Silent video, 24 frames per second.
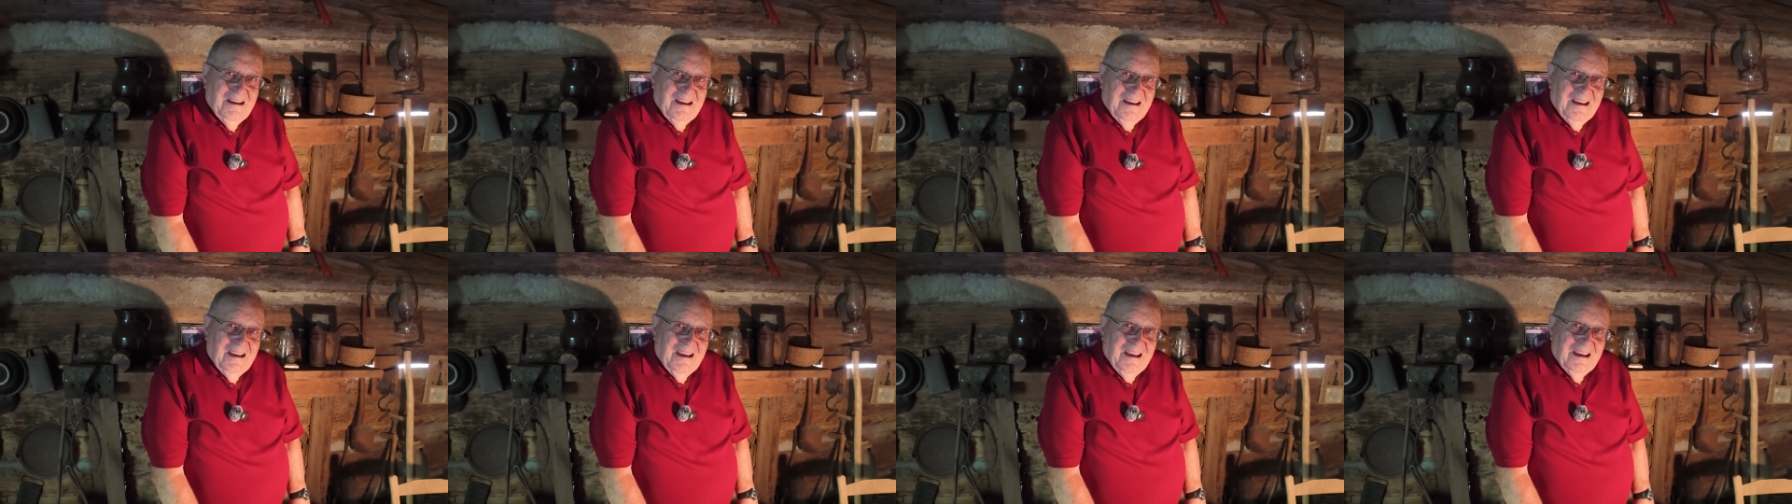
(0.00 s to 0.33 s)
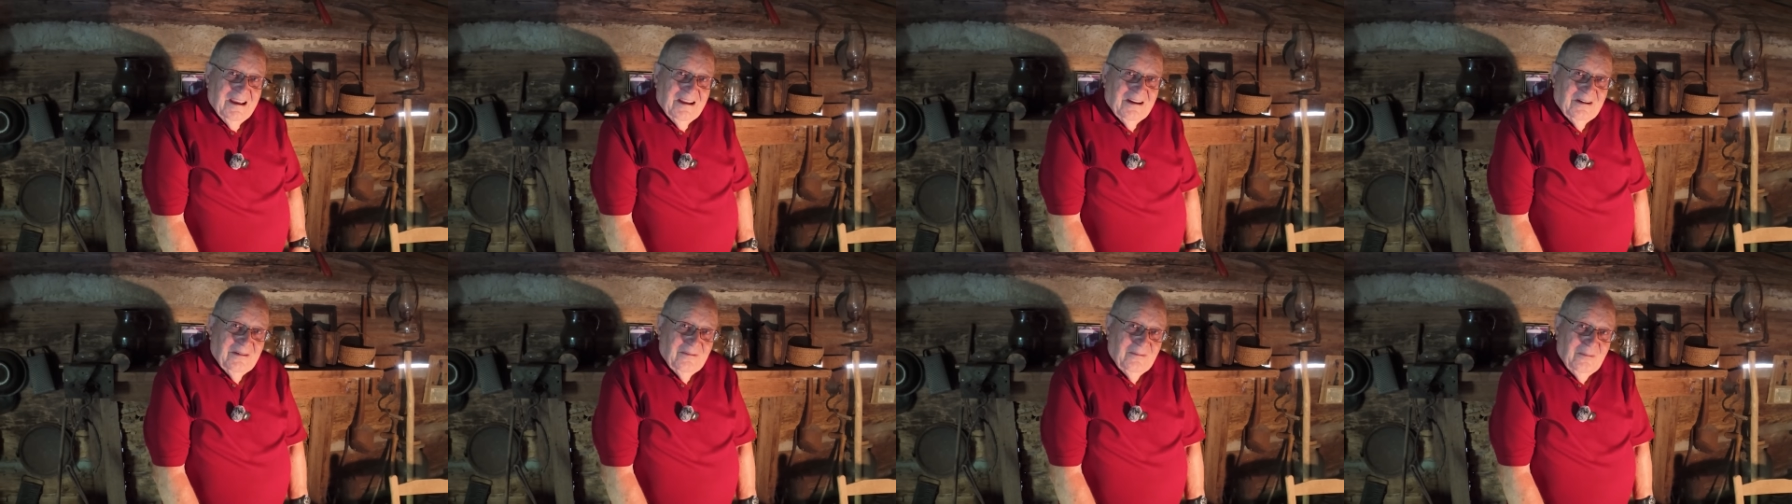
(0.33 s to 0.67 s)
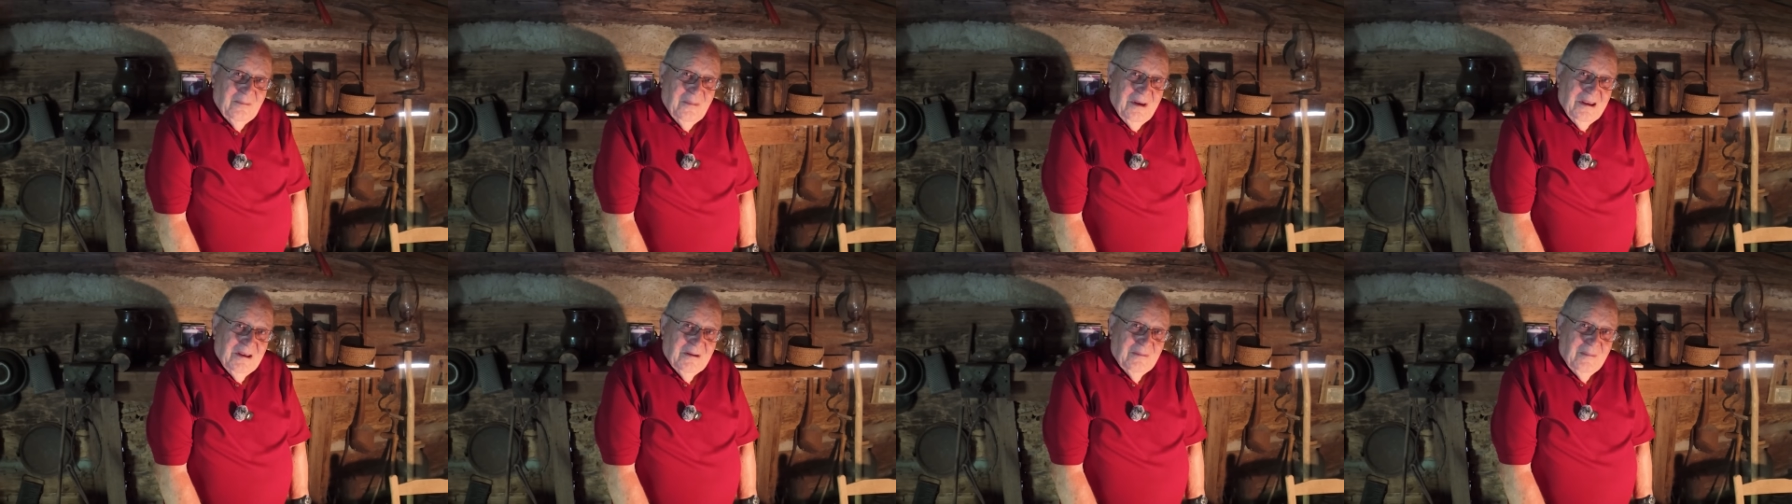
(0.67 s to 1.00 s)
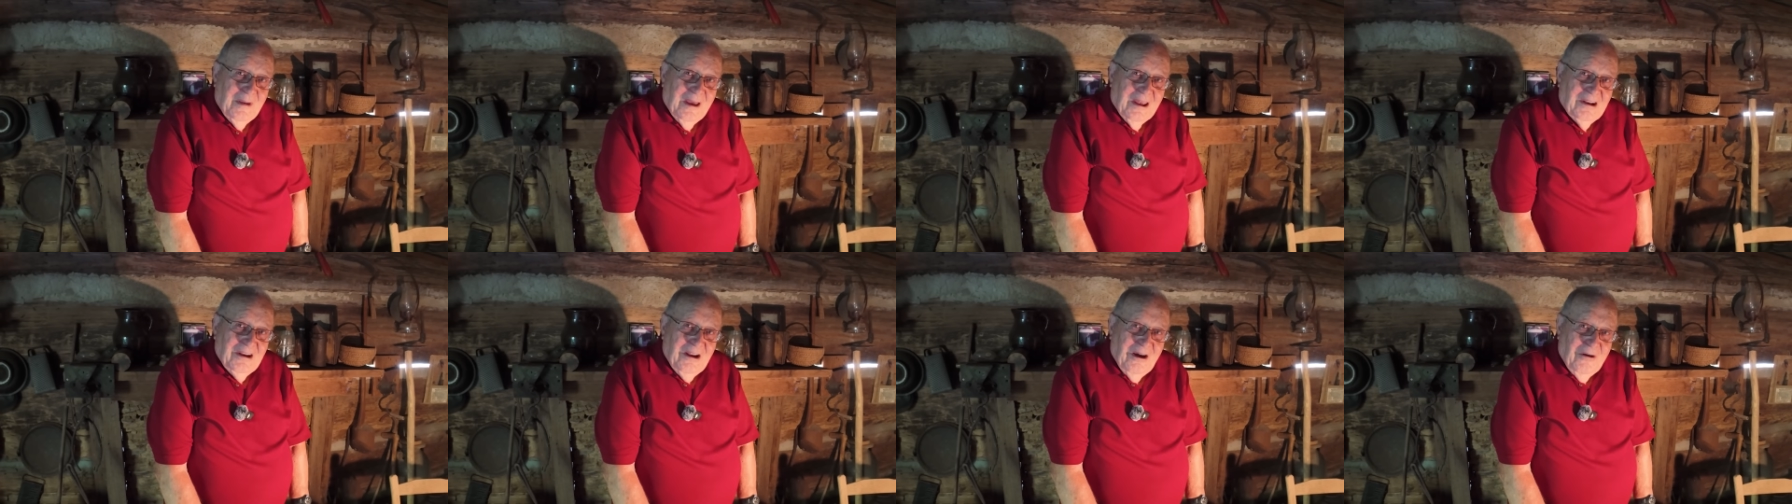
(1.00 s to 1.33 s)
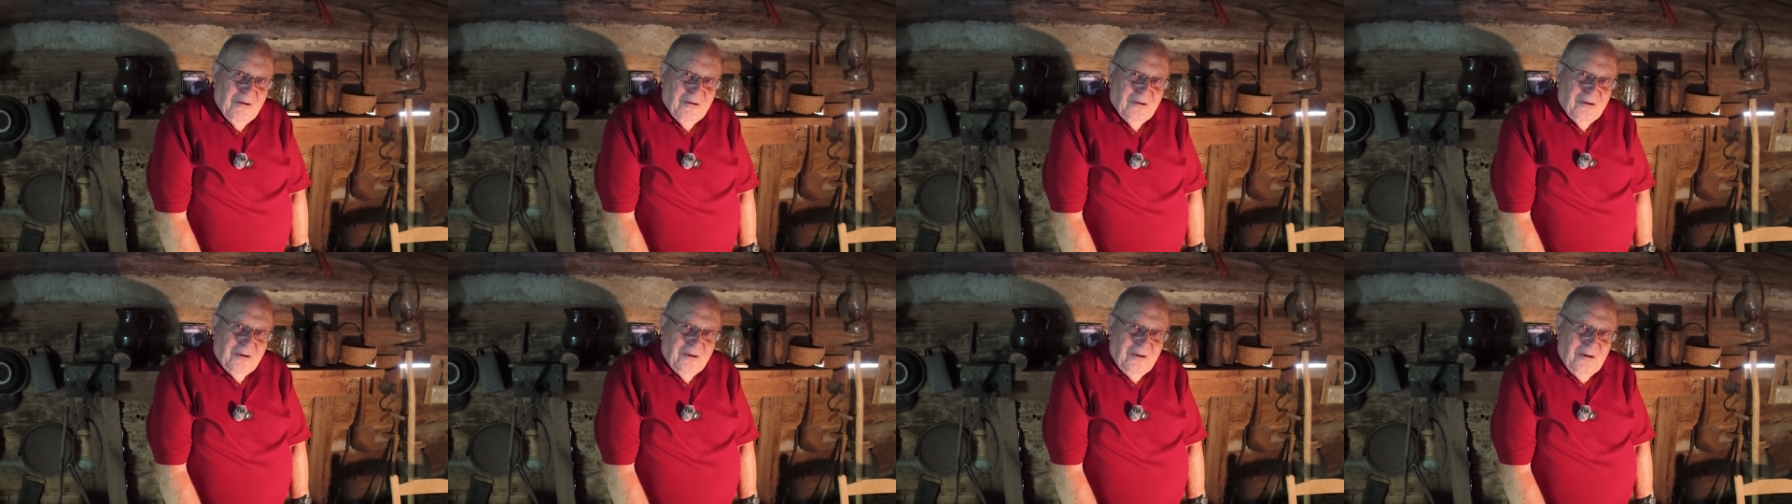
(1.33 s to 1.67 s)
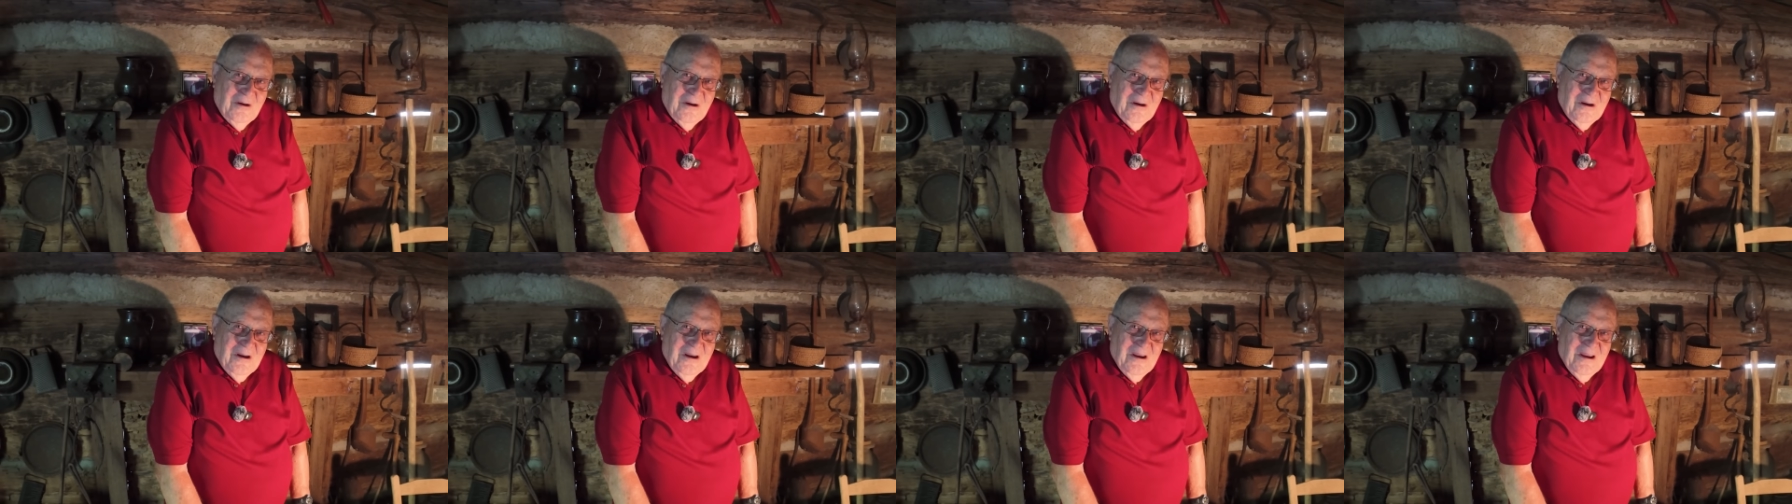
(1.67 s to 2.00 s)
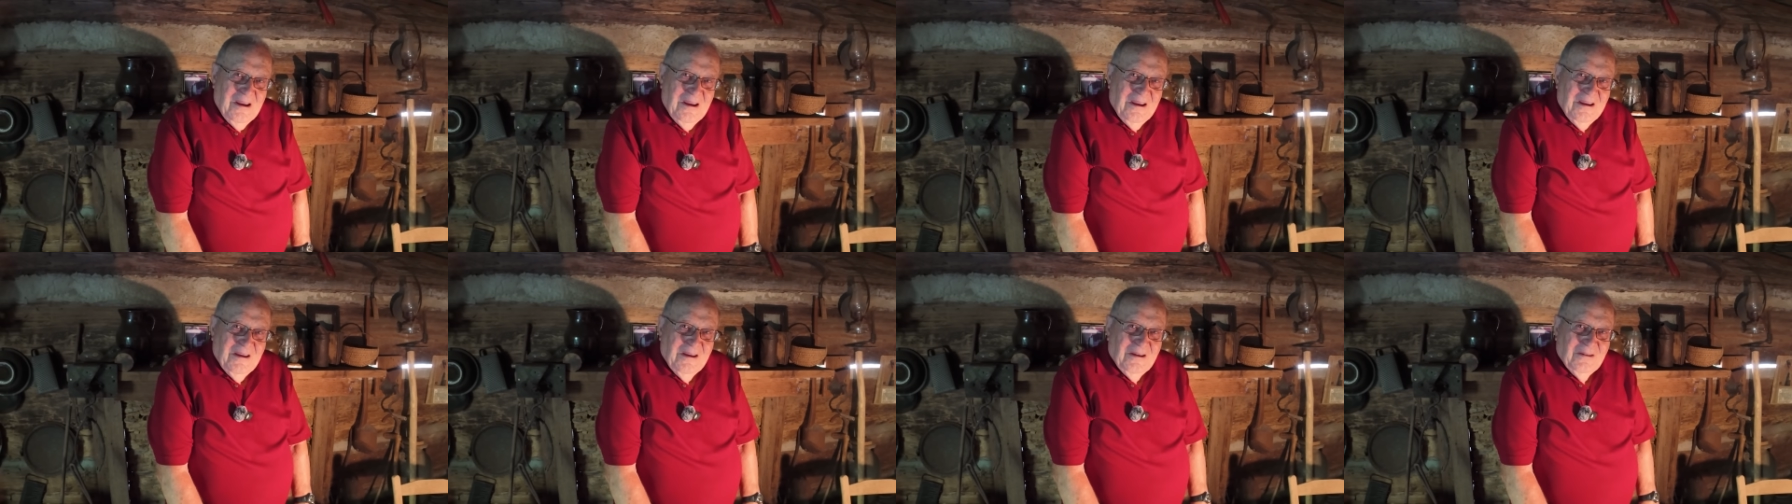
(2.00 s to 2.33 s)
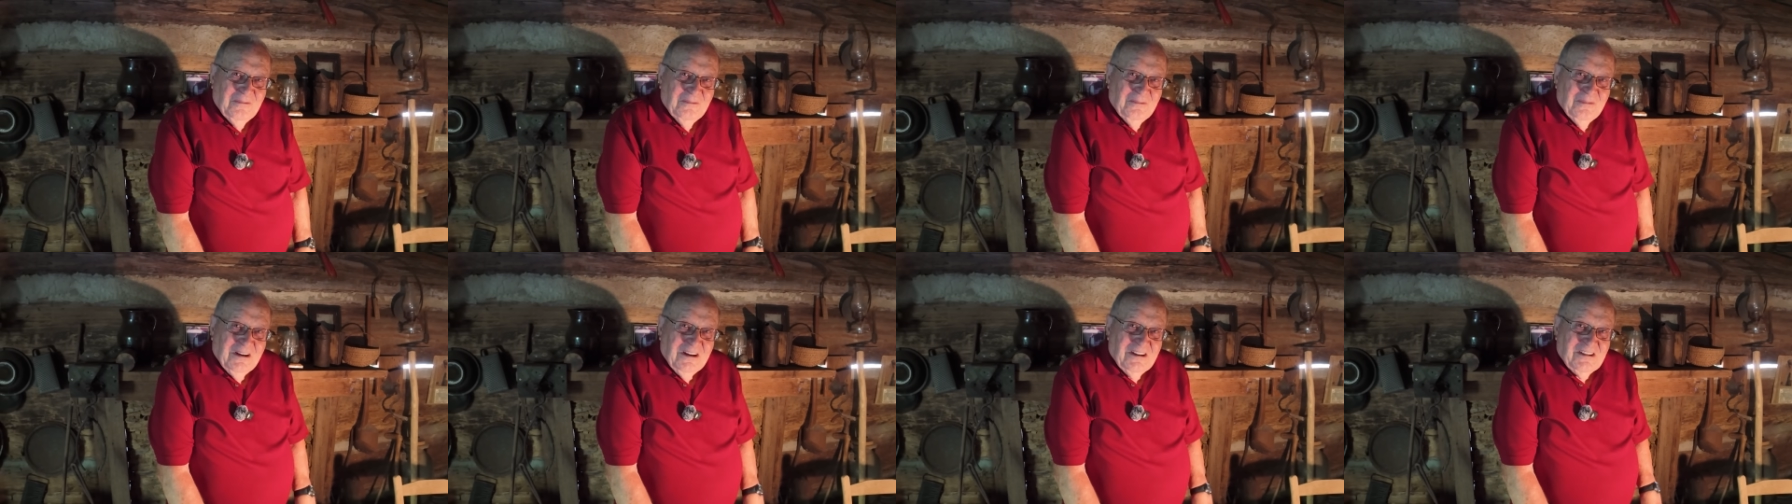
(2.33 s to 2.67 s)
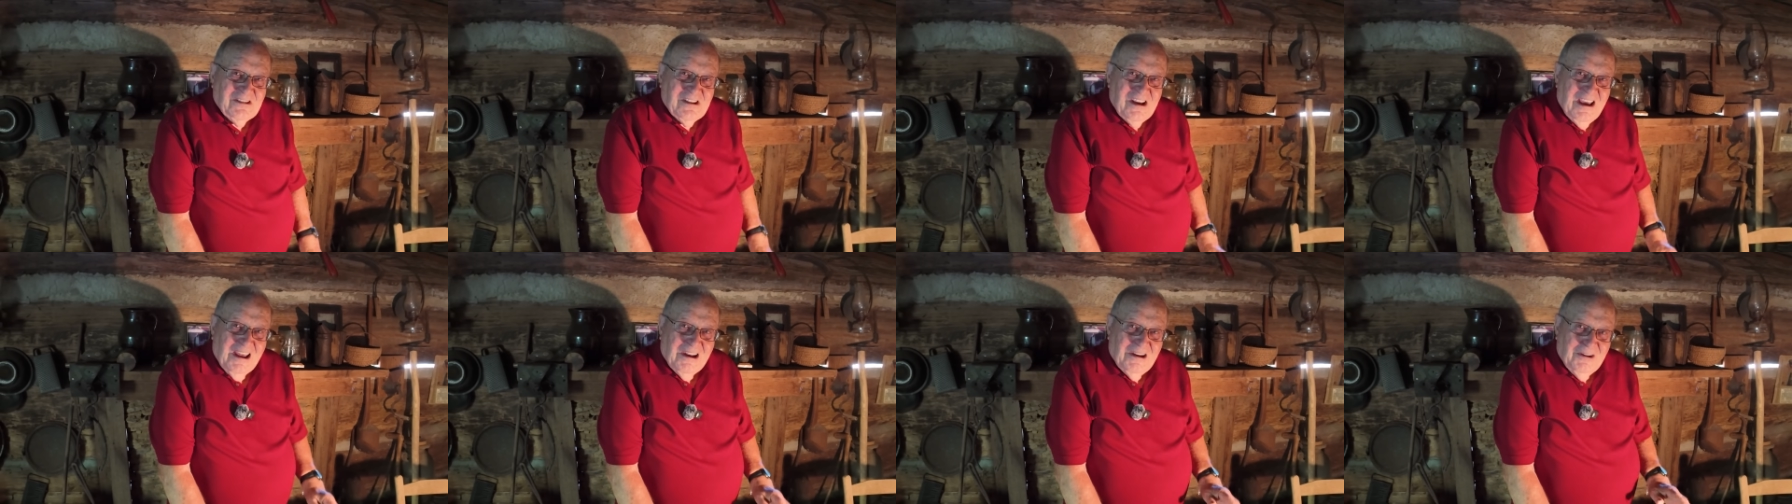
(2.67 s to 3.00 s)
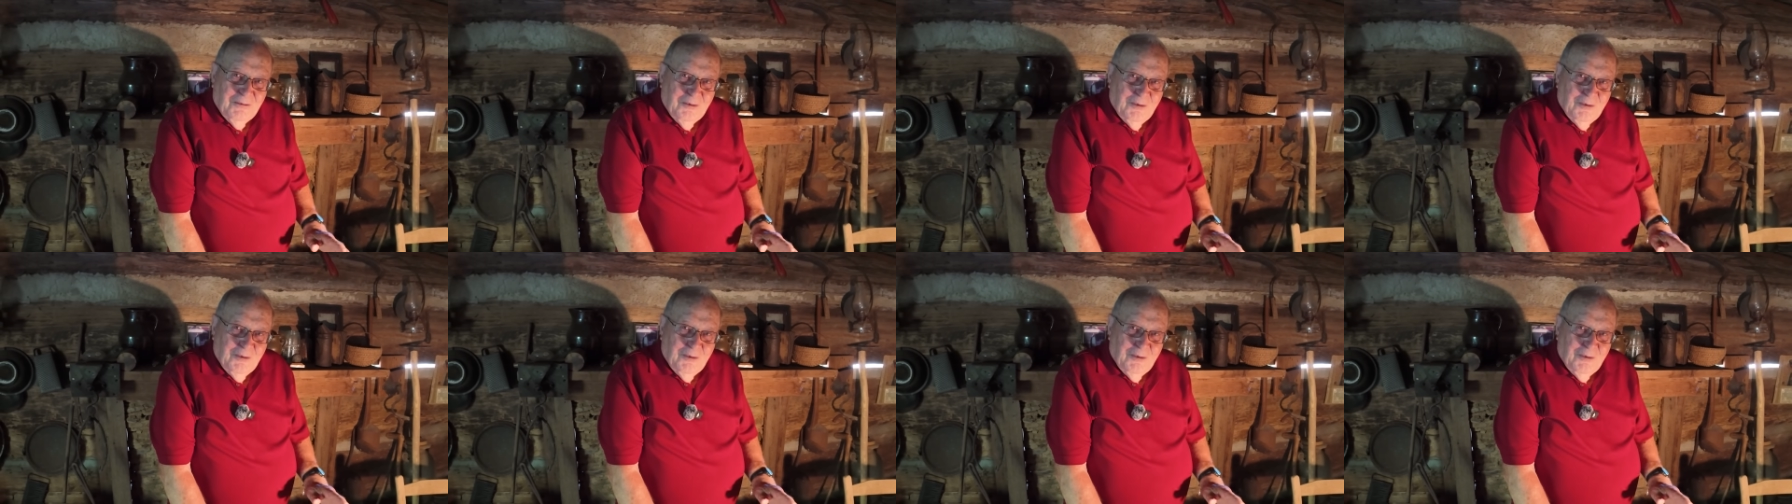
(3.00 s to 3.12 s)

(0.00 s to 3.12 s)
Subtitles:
and me and my daughter decided